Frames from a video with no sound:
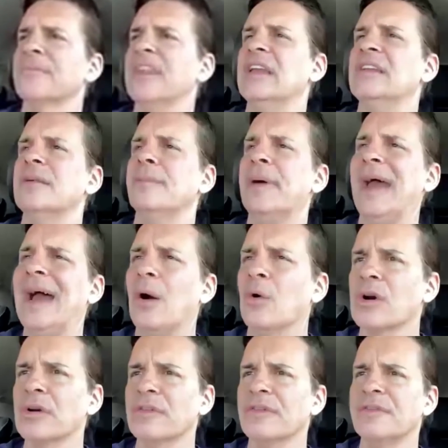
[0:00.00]
That the
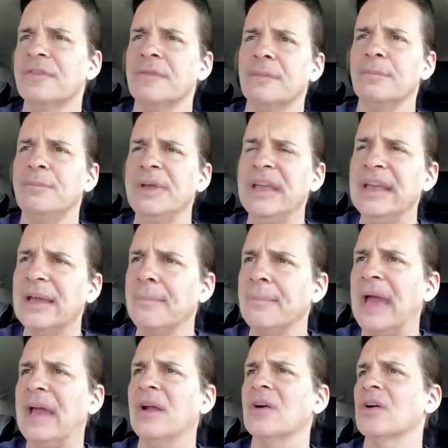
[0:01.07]
power of being a
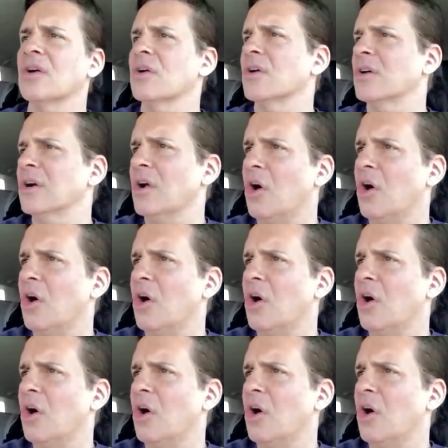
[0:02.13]
mayor or